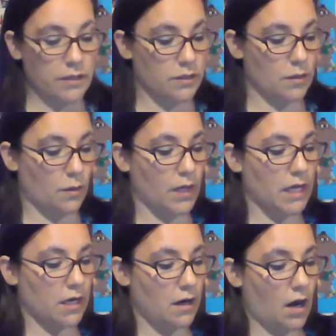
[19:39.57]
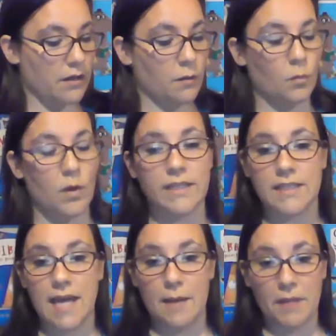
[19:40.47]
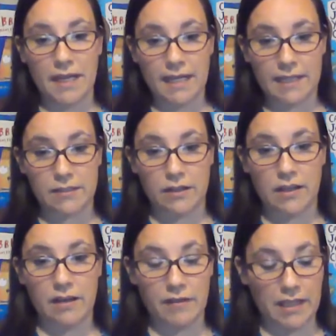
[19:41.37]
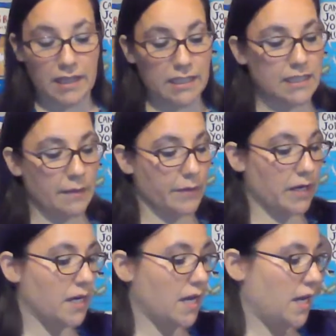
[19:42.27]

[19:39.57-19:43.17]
So here are the ones that my kids are loving this summer.